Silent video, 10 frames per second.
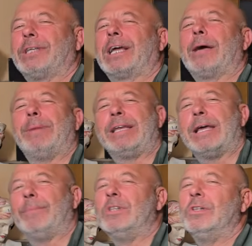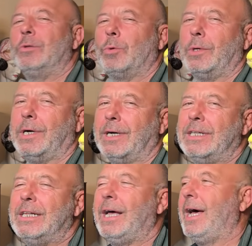recommend them to the
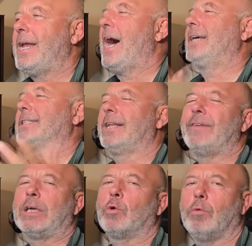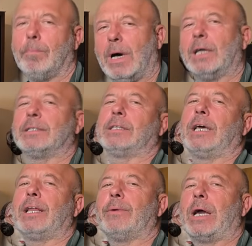nice living room, but
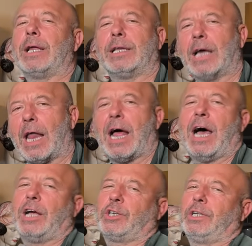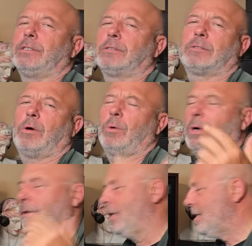anywhere in garage and
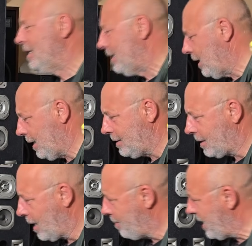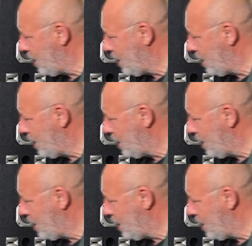so on. They can